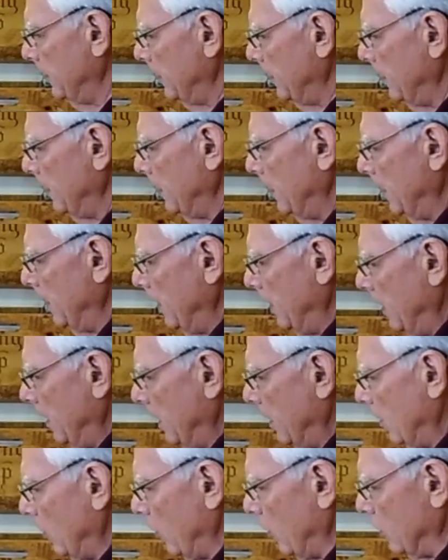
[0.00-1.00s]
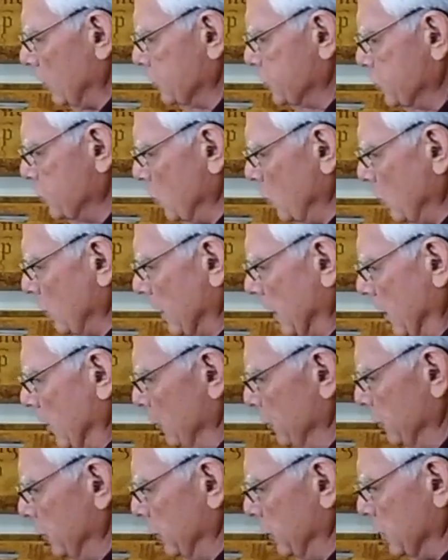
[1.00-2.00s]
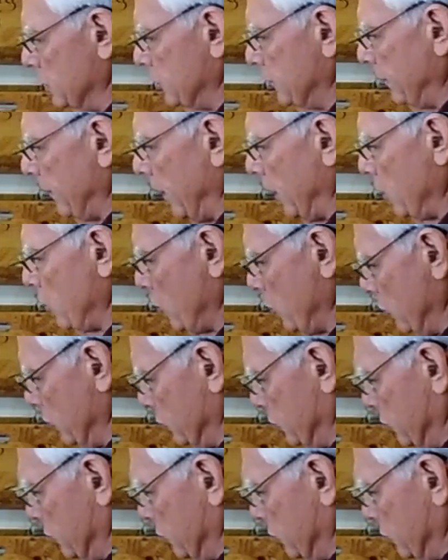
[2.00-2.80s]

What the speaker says: And also round in this fashion